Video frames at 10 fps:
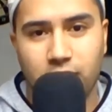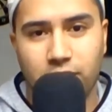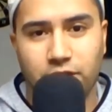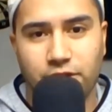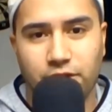
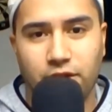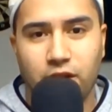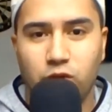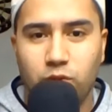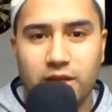
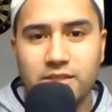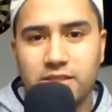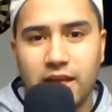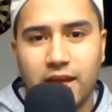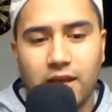You didn't
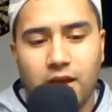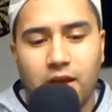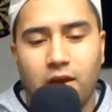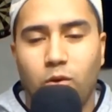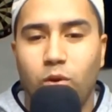say,
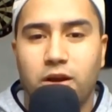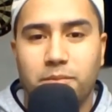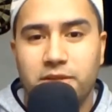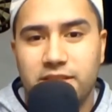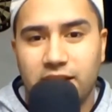"Welcome
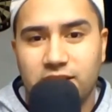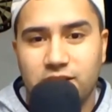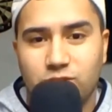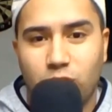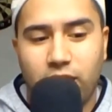to
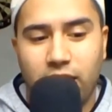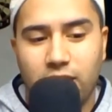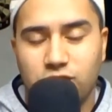Texas Roadhouse.